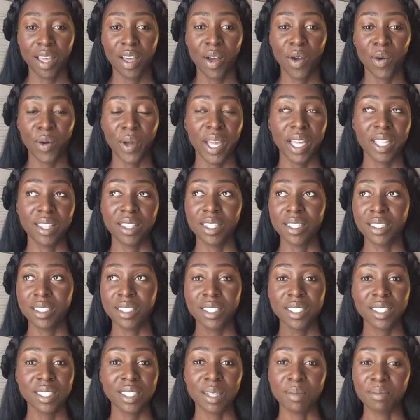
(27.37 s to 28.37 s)
Okay,
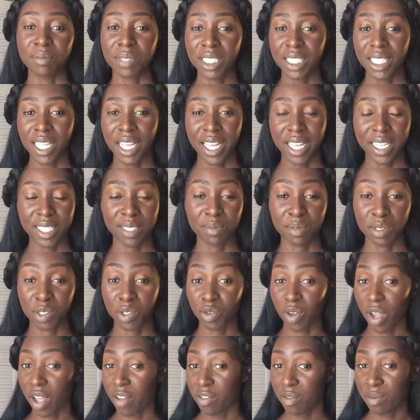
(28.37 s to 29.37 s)
this is something that has been
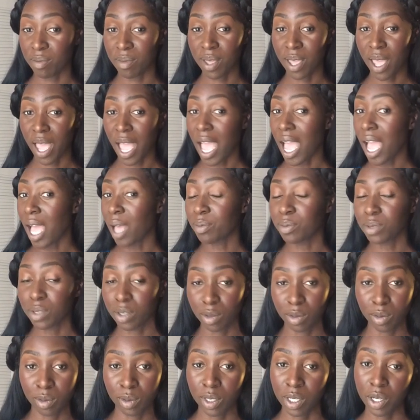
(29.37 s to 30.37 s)
driving me
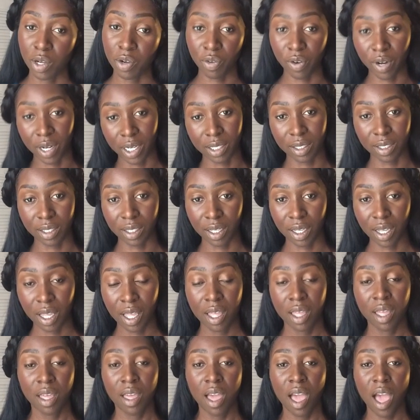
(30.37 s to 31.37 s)
absolutely crazy.
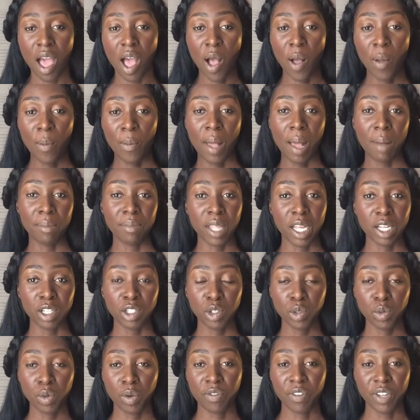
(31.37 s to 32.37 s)
I'm not
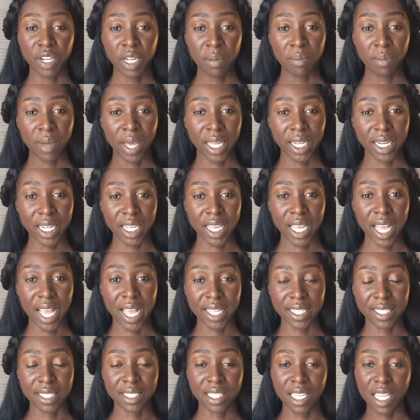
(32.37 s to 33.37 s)
sure if anybody
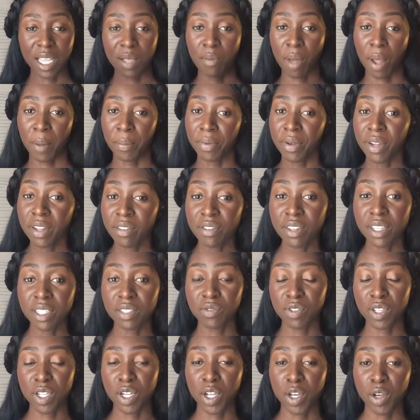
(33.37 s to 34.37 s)
has seen my previous
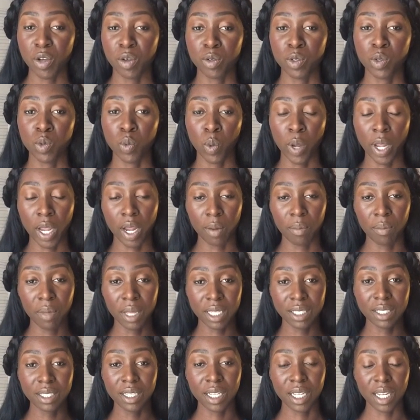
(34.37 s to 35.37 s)
videos where
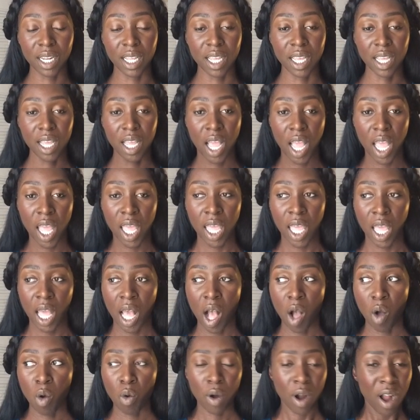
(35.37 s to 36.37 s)
basically,
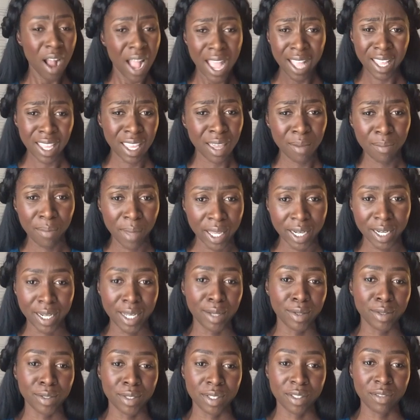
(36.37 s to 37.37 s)
or anybody
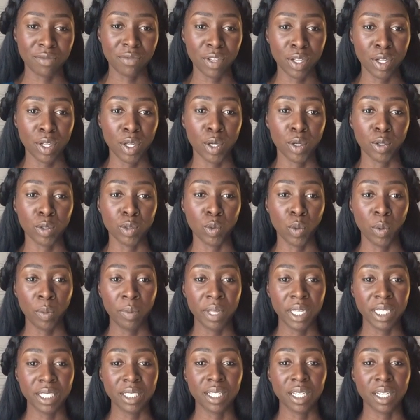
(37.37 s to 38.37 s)
else's videos where
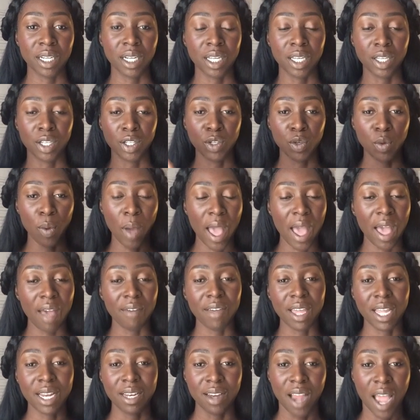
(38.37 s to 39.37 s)
basically you
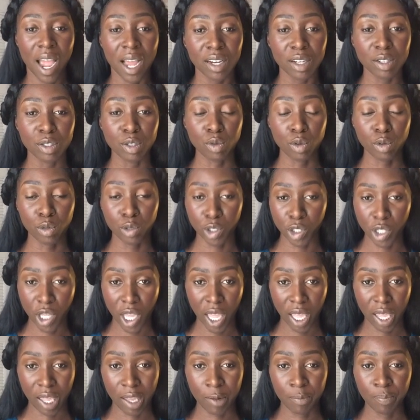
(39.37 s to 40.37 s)
have a knotless
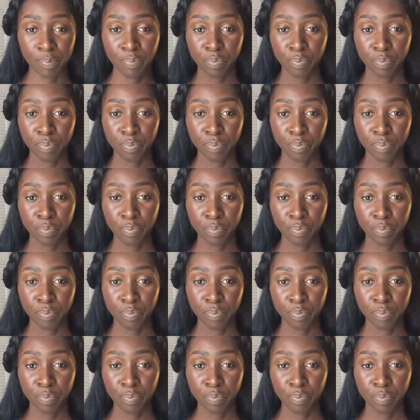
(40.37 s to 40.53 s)
crochet,